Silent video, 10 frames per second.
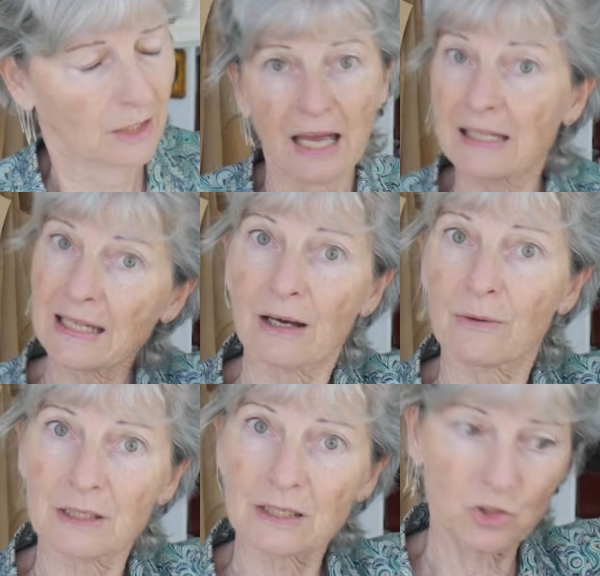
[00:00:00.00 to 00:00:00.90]
and now
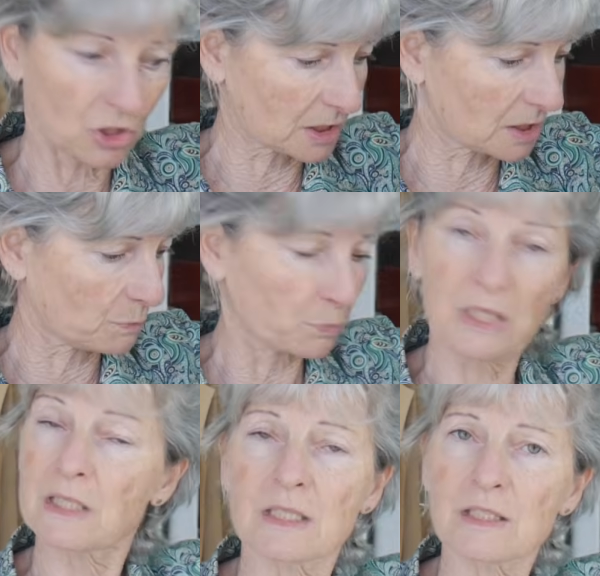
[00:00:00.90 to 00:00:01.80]
it's just
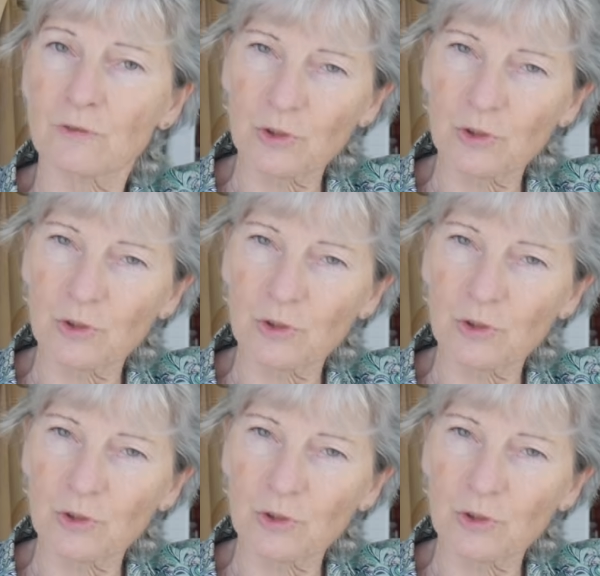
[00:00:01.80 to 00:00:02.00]
pieces of